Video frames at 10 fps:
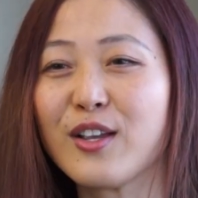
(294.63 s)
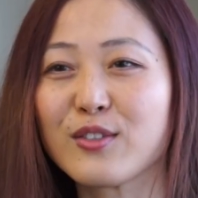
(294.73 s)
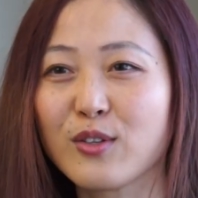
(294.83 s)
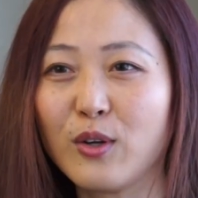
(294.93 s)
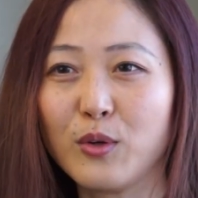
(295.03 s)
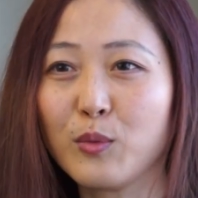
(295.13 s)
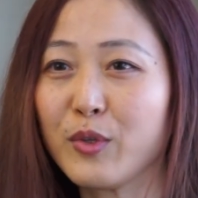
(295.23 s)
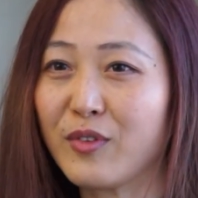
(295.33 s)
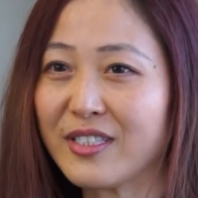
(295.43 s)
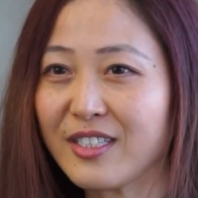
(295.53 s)
So we
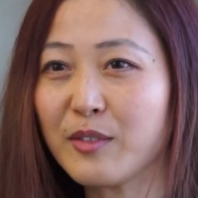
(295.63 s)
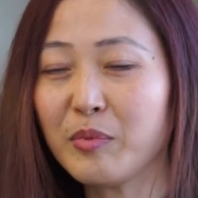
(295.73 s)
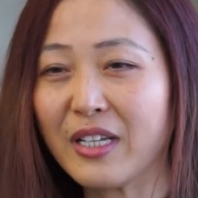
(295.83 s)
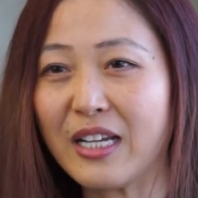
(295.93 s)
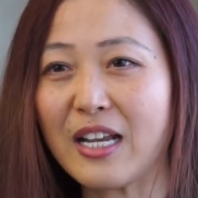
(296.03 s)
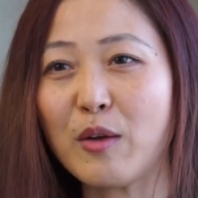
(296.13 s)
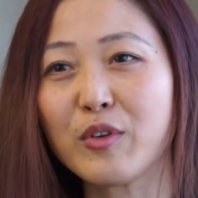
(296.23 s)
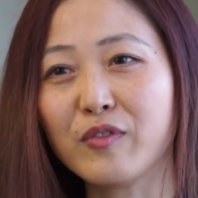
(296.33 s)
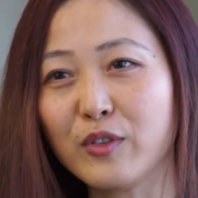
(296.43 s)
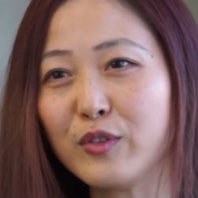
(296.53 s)
rented a plane and we
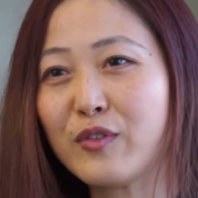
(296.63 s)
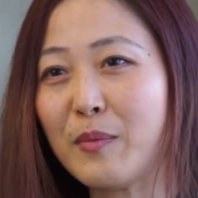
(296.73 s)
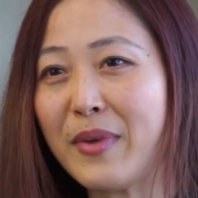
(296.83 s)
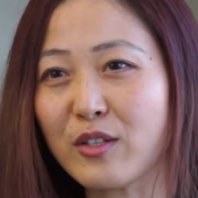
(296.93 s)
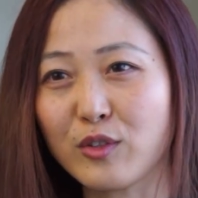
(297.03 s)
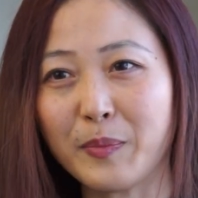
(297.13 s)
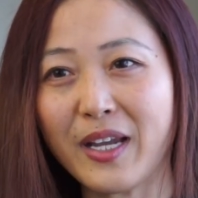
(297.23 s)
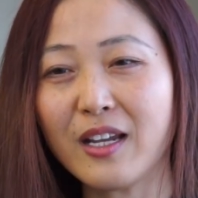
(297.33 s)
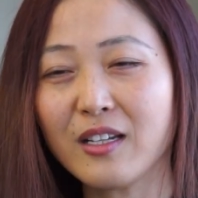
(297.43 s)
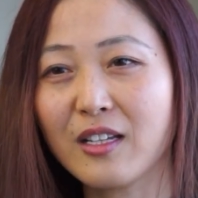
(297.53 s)
flew from Boundary
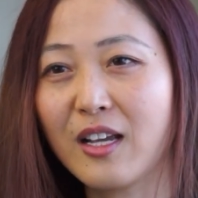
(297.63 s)
Bay,